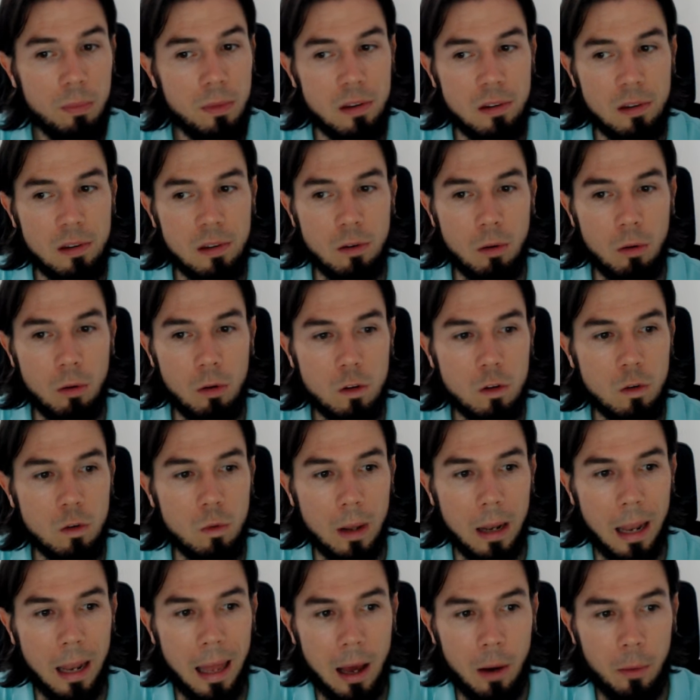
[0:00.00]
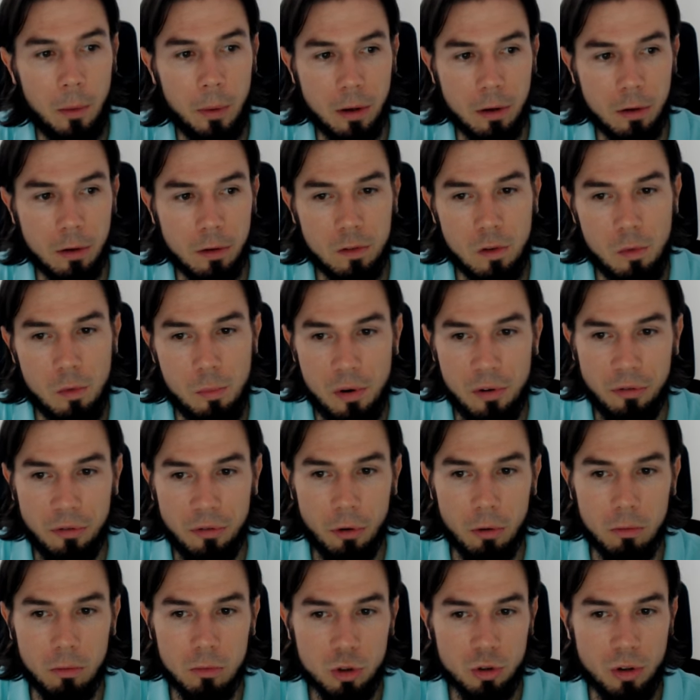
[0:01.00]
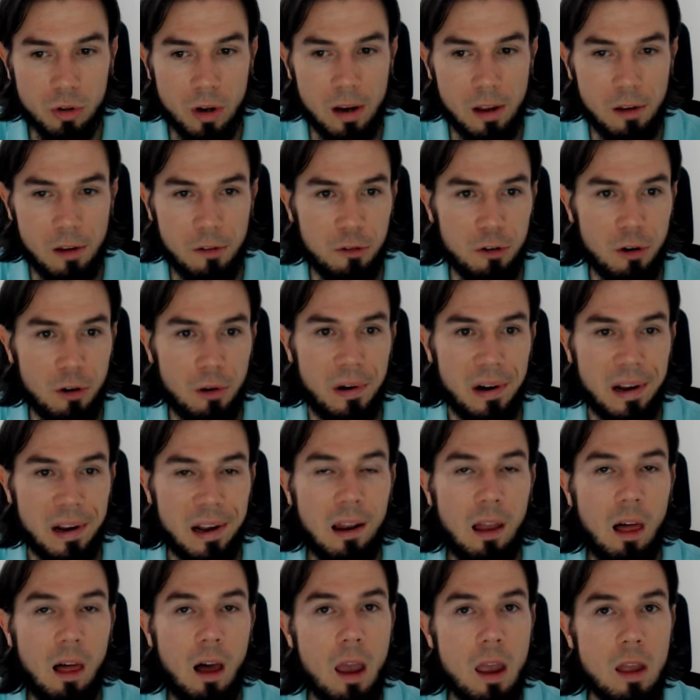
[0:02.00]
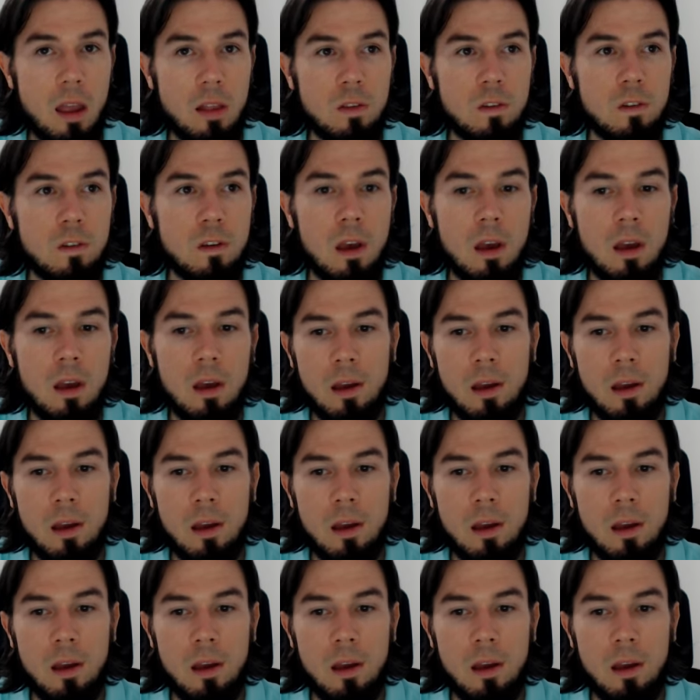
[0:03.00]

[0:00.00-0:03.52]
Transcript: This is also allowing us to perform trading for our clients